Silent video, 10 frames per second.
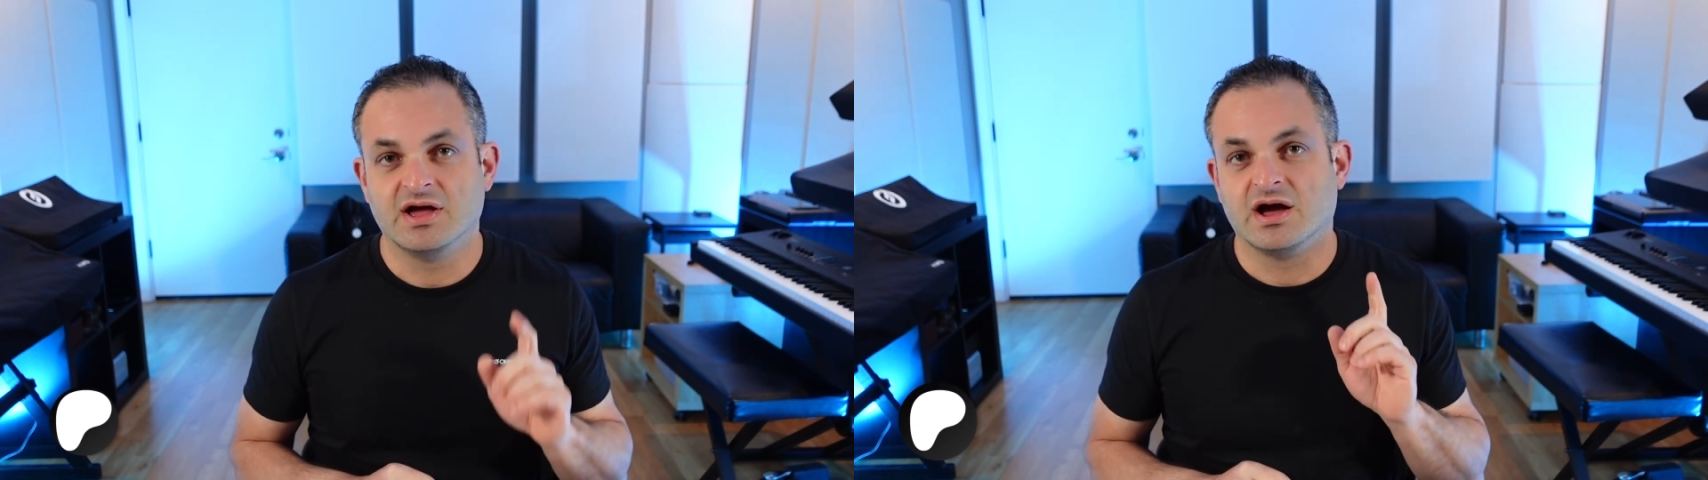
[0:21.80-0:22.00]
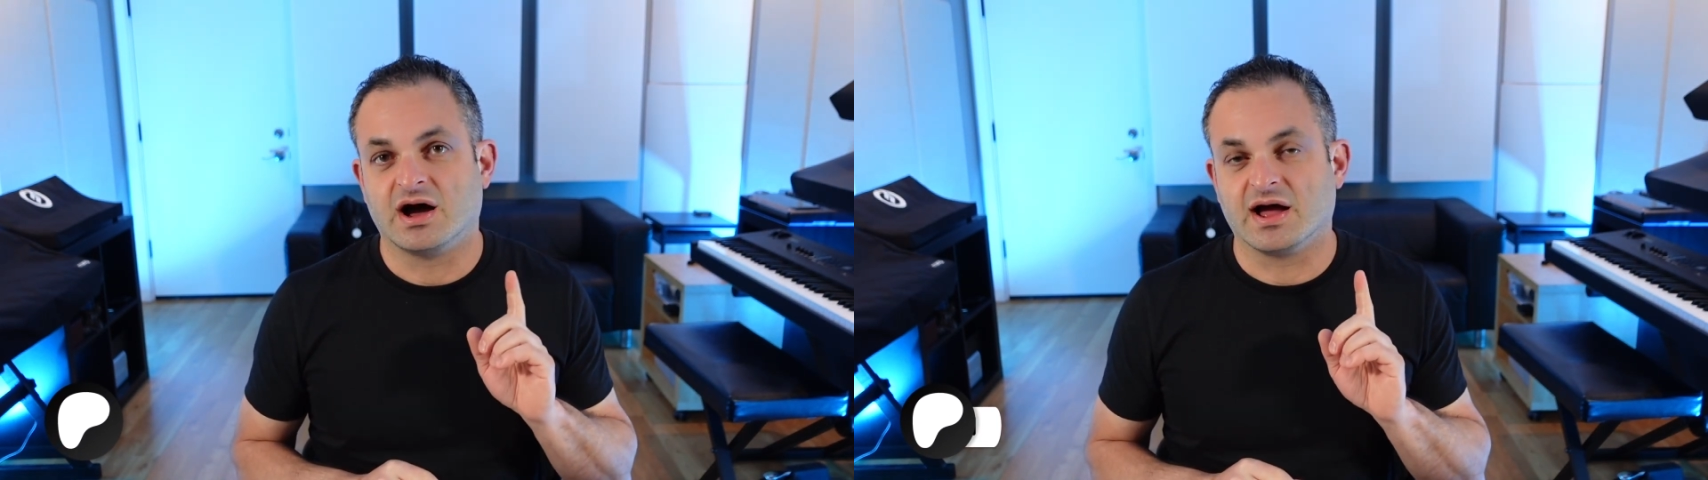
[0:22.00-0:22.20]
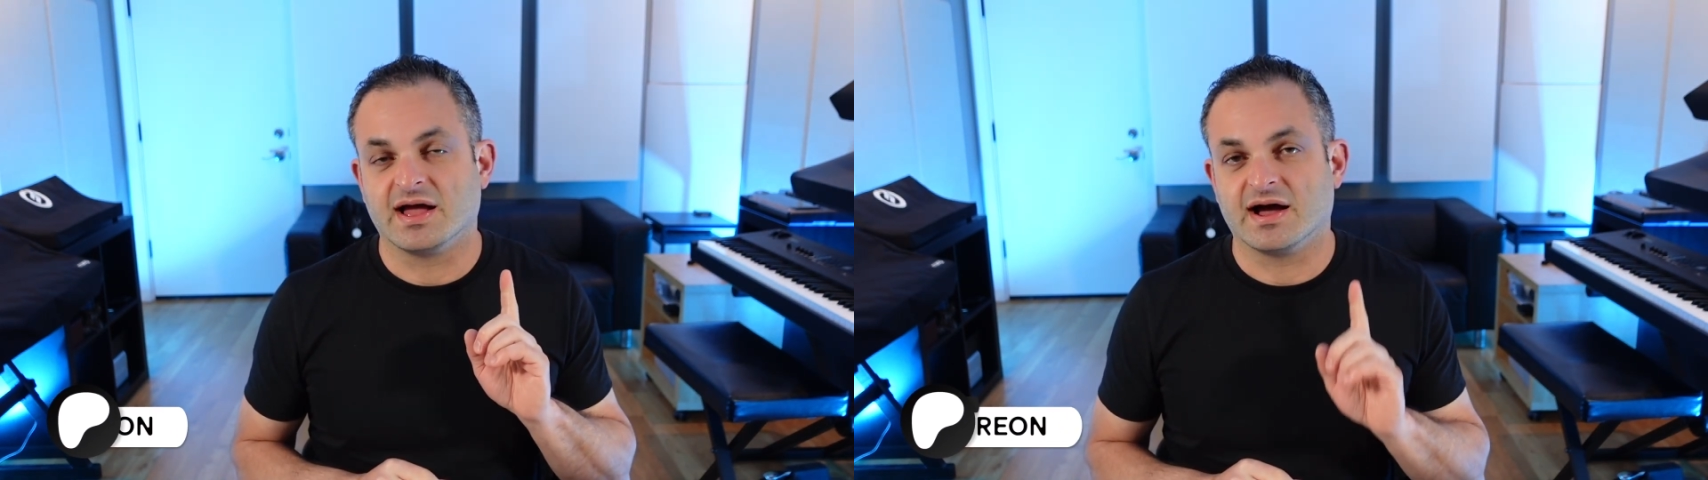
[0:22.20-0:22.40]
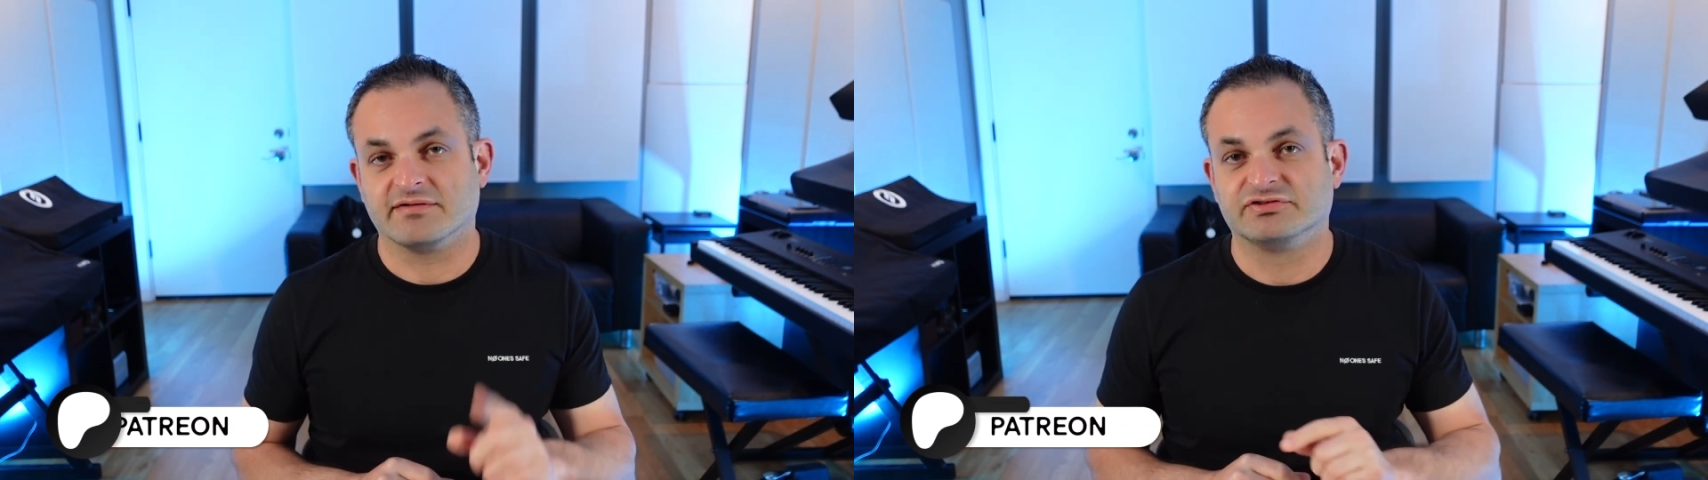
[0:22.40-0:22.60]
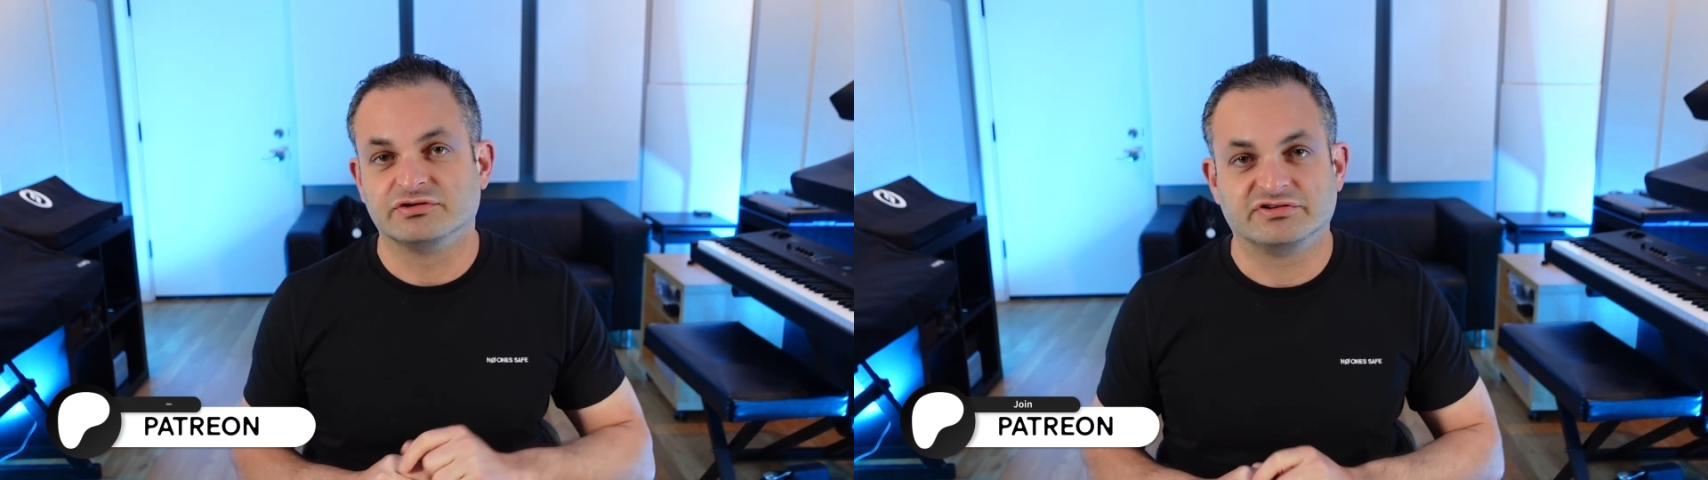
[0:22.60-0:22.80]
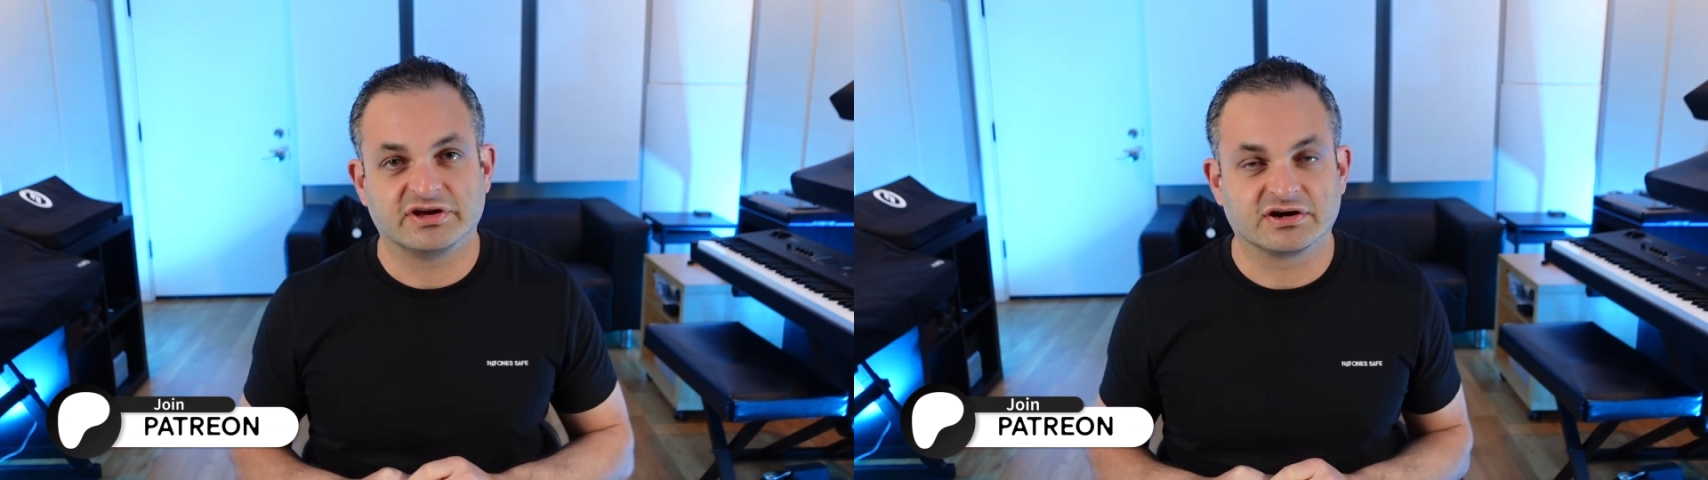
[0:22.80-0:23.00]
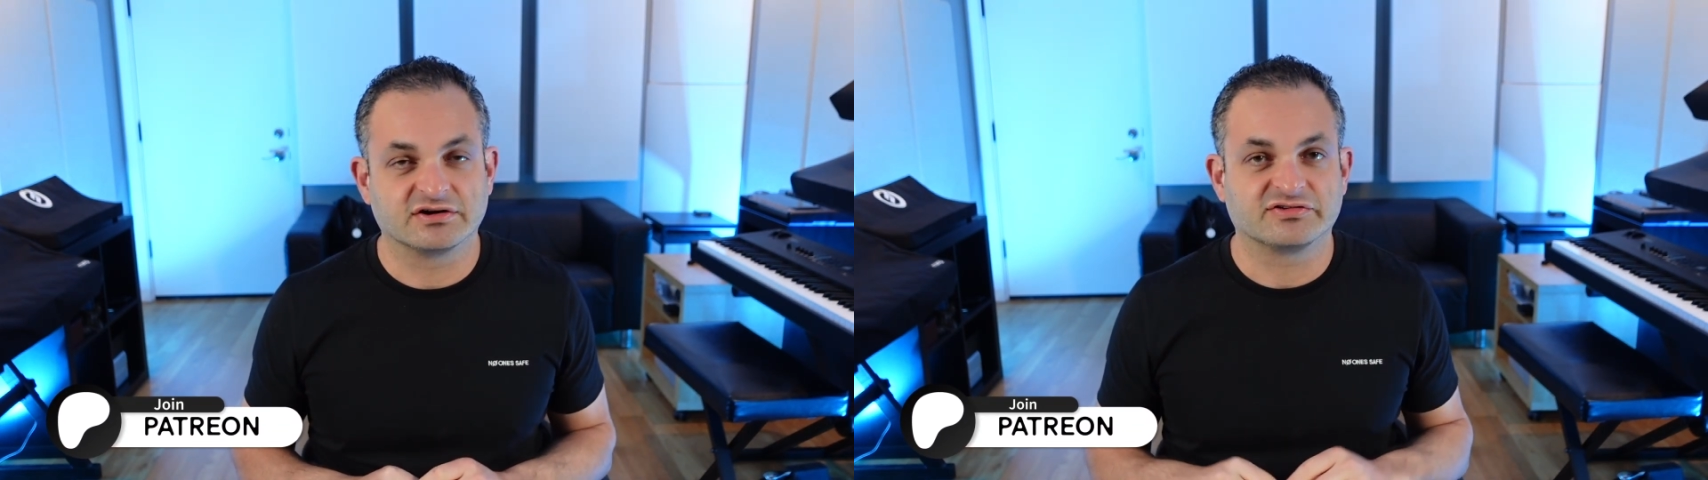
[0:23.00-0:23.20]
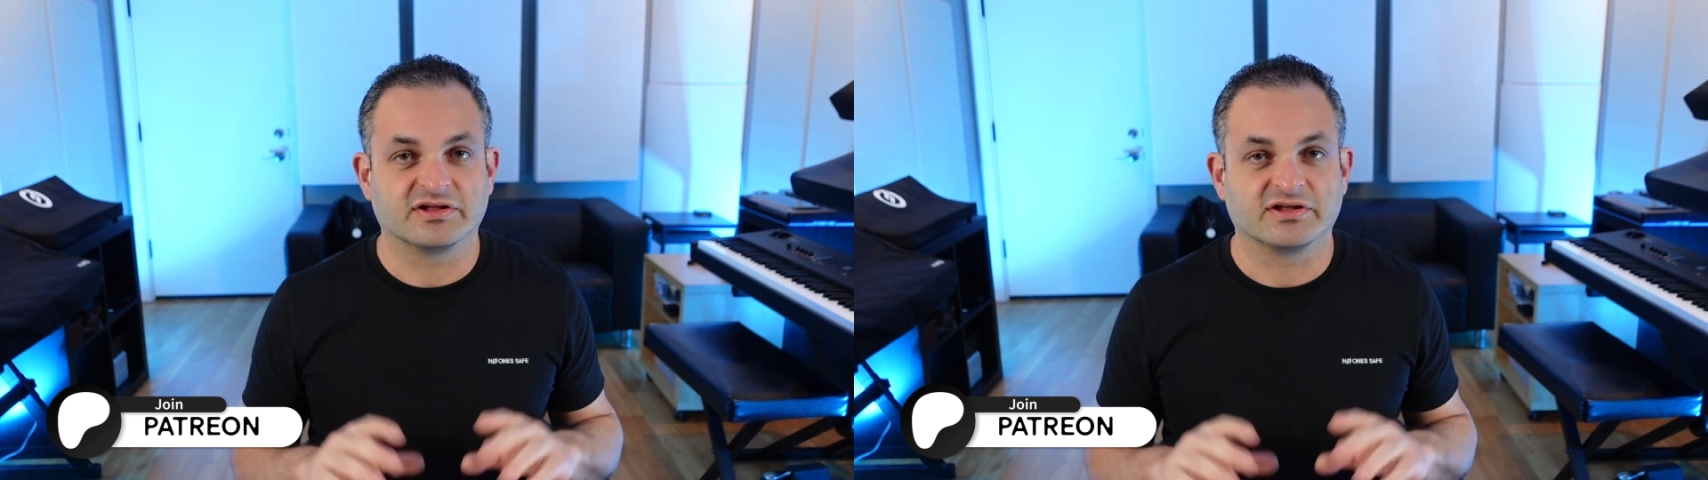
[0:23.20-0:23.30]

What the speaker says: I have 2 tiers